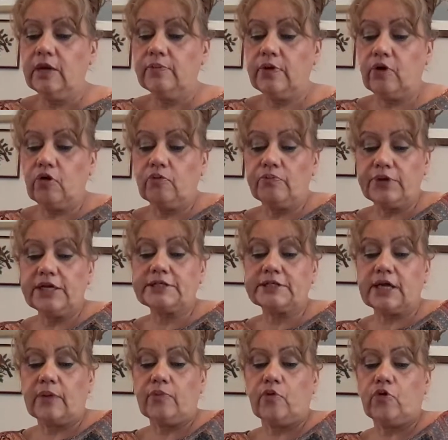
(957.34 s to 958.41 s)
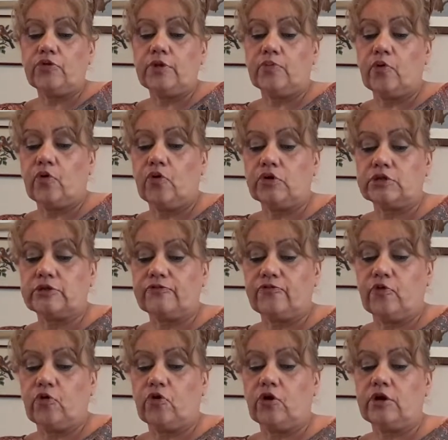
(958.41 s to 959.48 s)
But basically I bought the box
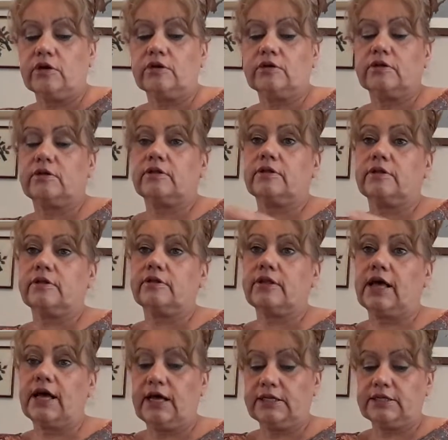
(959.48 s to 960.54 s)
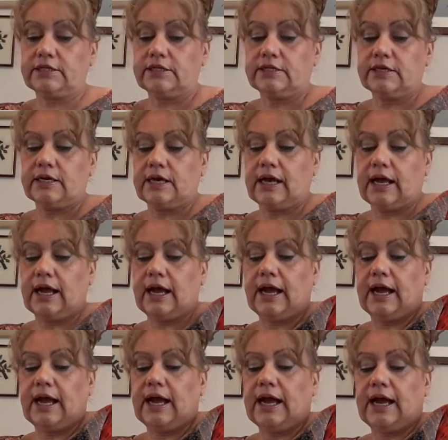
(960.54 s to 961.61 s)
for that
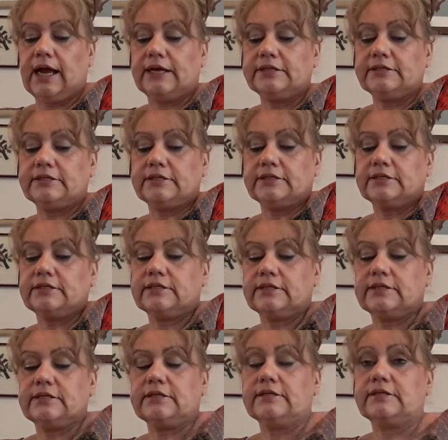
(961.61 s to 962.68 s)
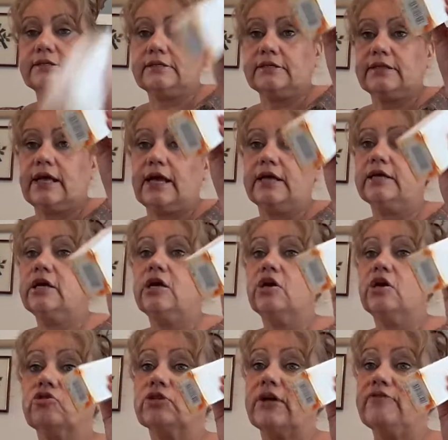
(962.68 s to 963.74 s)
and that.
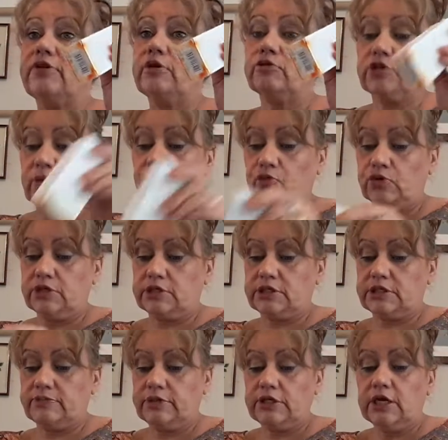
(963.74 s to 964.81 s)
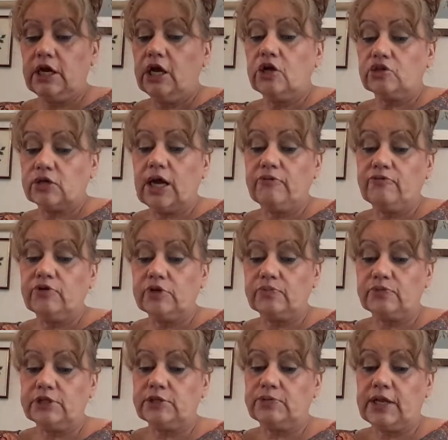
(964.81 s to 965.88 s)
So everything else is a bonus to me. So I'm really
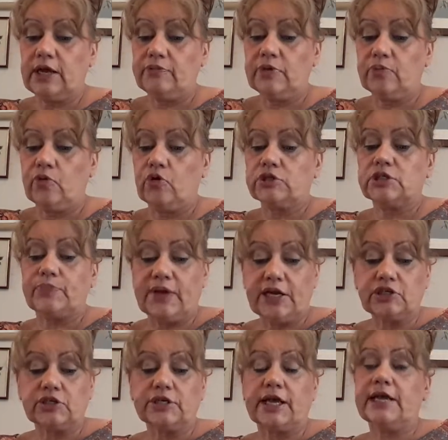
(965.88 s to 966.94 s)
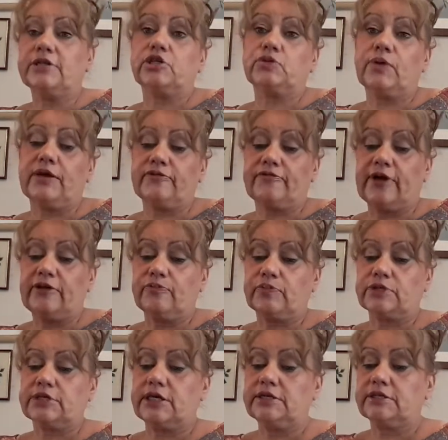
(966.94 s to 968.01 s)
pleased with that wee box, especially getting the
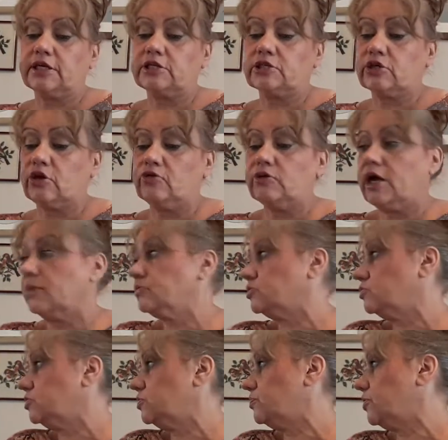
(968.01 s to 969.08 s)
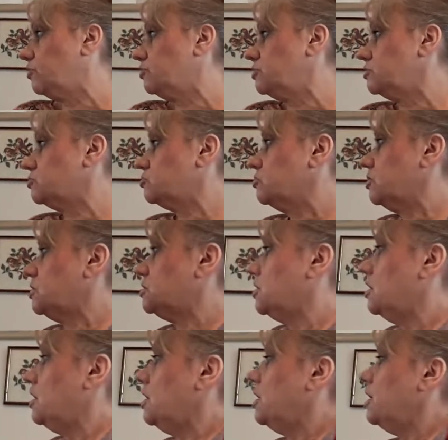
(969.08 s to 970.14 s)
25% discount. Absolutely brilliant, so it is.
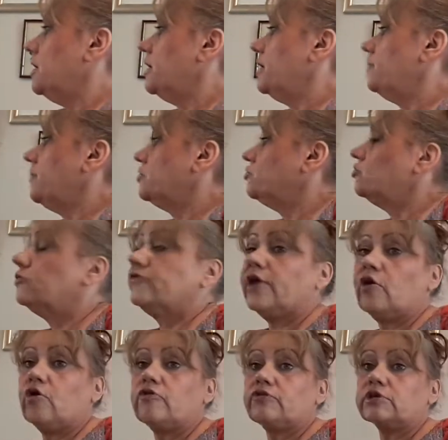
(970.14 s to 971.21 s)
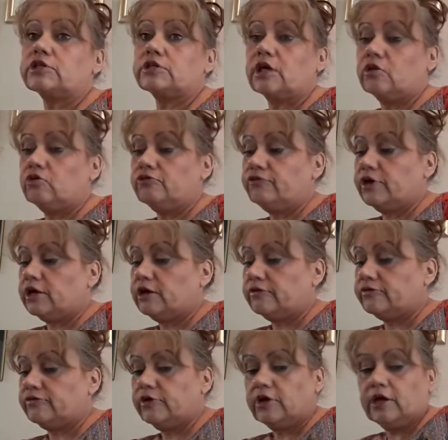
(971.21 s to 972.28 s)
I don't know if that offer's still on right
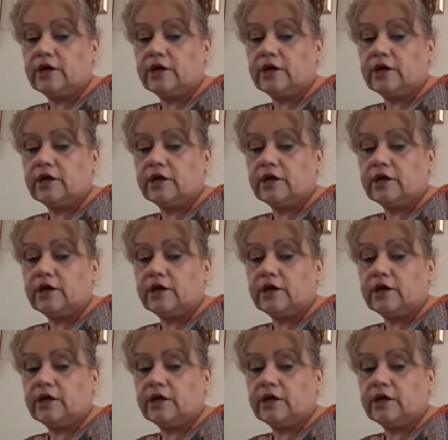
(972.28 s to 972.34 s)
enough.